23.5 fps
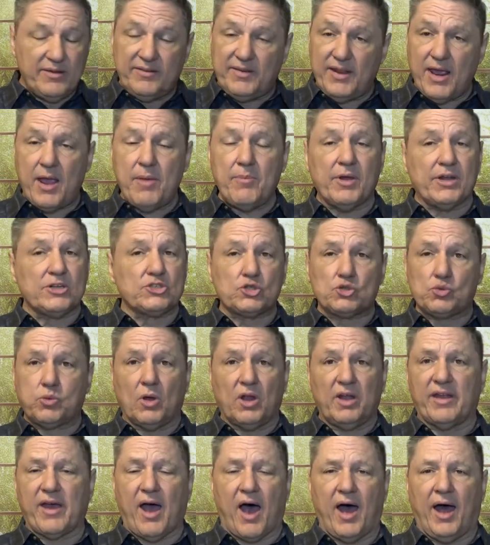Demons
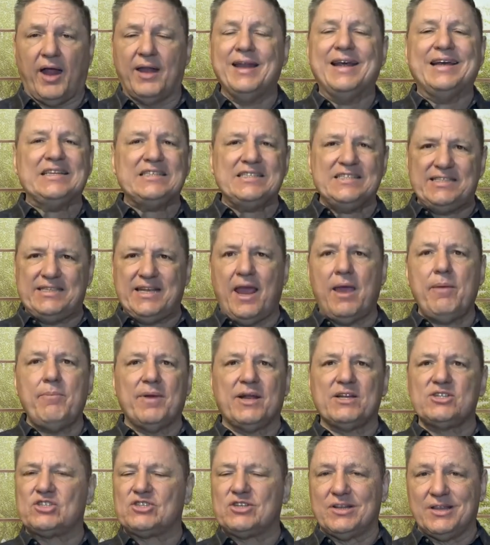will not.
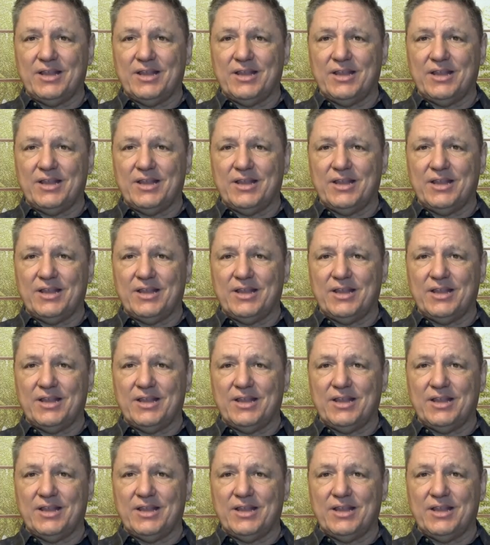Demons